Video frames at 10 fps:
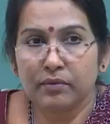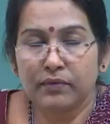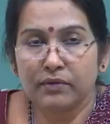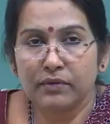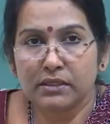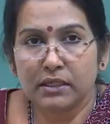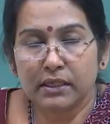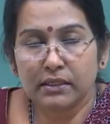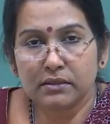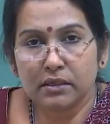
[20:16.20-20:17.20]
when we are
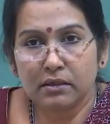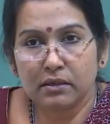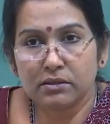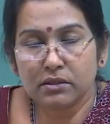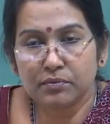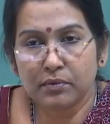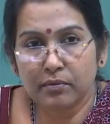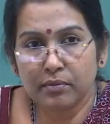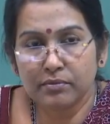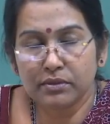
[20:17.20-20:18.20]
selecting certain research
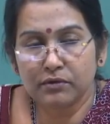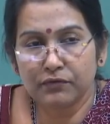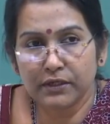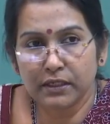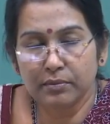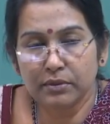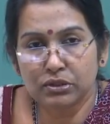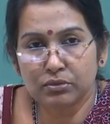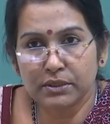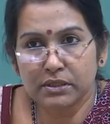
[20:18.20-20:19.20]
problems or the variables
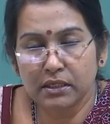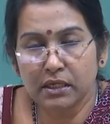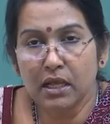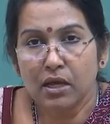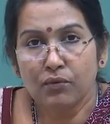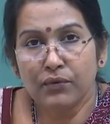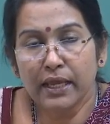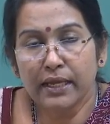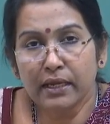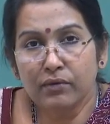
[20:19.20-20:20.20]
to be studied, we
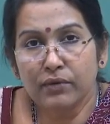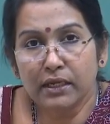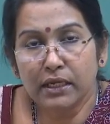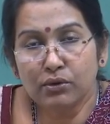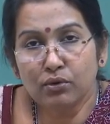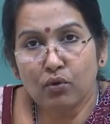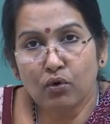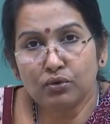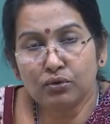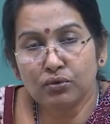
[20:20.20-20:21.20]
need to
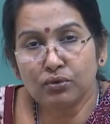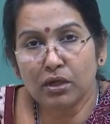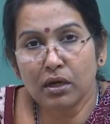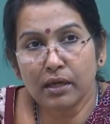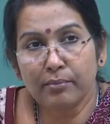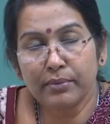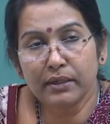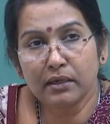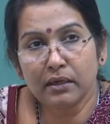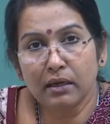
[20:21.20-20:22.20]
go through the
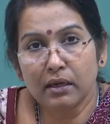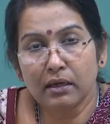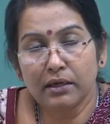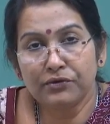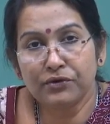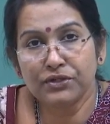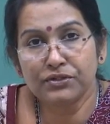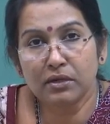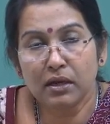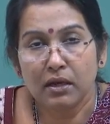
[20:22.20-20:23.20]
empirical
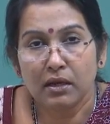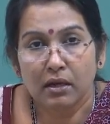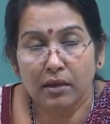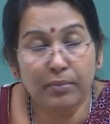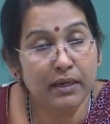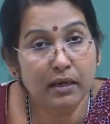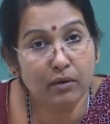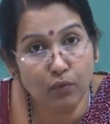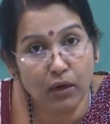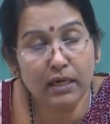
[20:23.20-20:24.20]
literature, empirical
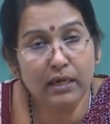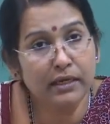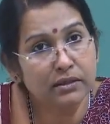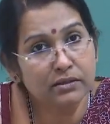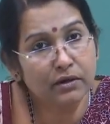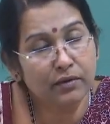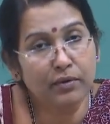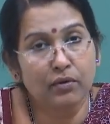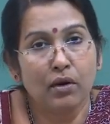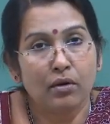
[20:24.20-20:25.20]
work and literature
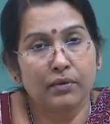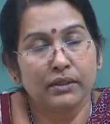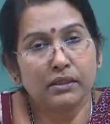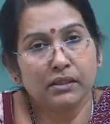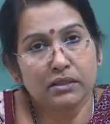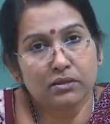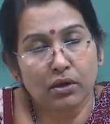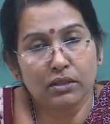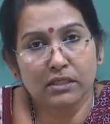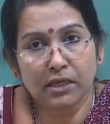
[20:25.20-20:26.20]
review, whether these
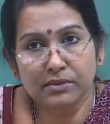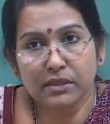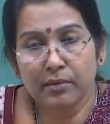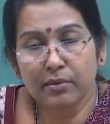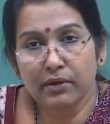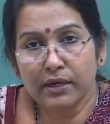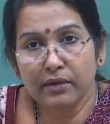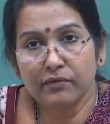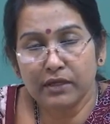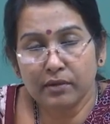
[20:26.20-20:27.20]
concepts have already,
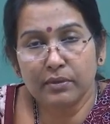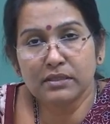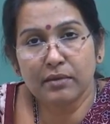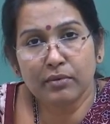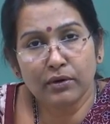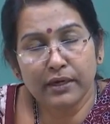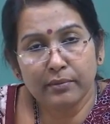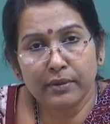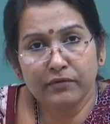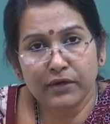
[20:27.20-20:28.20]
variables have already
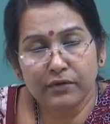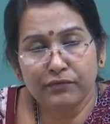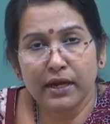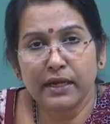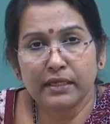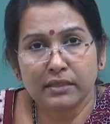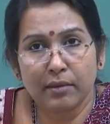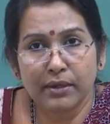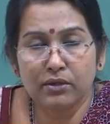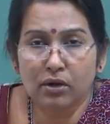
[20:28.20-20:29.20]
been verified,
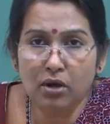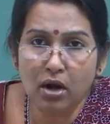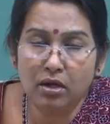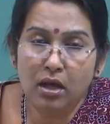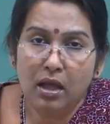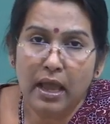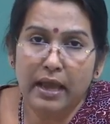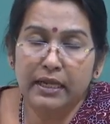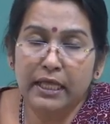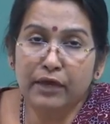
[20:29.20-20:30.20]
examined or not,
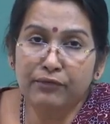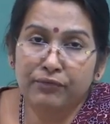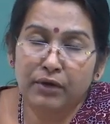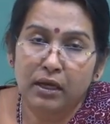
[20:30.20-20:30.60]
and if